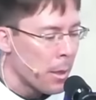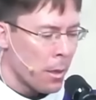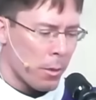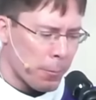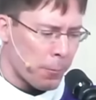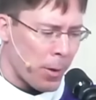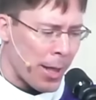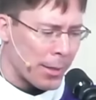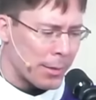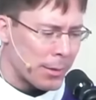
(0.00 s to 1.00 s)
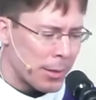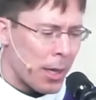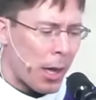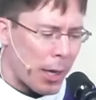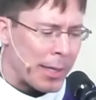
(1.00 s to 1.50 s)
The friend
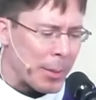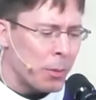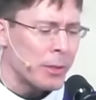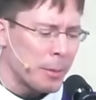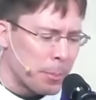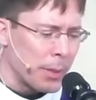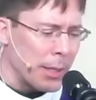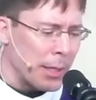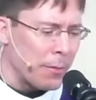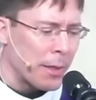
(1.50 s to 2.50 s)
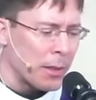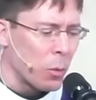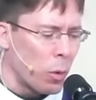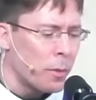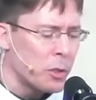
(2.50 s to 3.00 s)
unable to believe that the
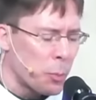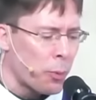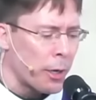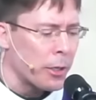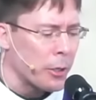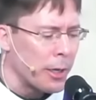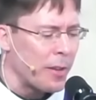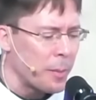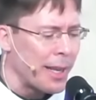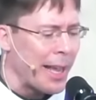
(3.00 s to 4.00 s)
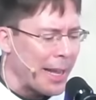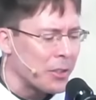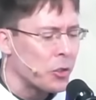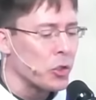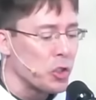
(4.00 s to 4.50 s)
woman's prayer could have been
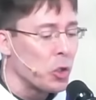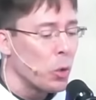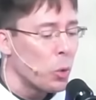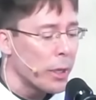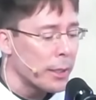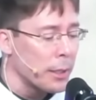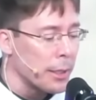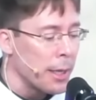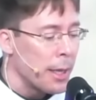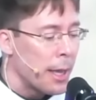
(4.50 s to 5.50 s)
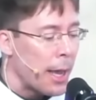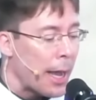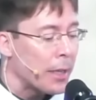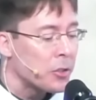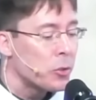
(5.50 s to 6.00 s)
answered so quickly,
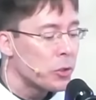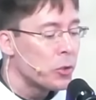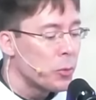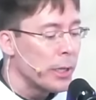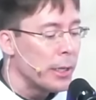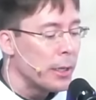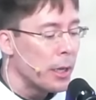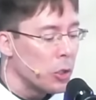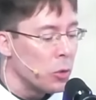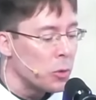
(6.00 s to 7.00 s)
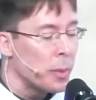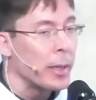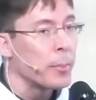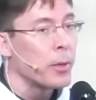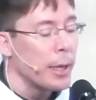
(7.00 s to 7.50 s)
asked her to read a
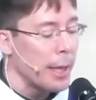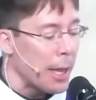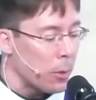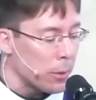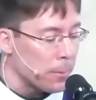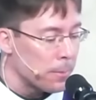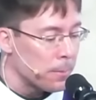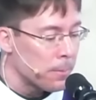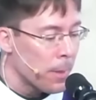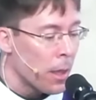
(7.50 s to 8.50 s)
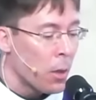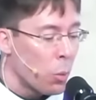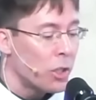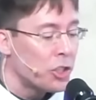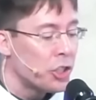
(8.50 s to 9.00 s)
newspaper aloud,
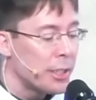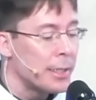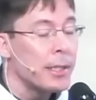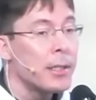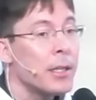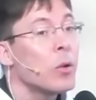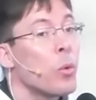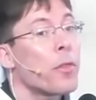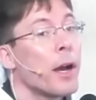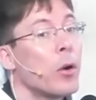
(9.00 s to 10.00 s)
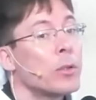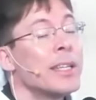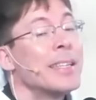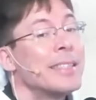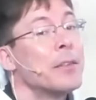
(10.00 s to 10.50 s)
which she did without
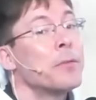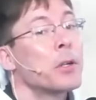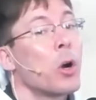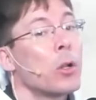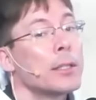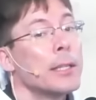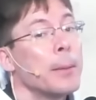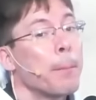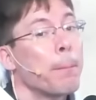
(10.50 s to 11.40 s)
difficulty.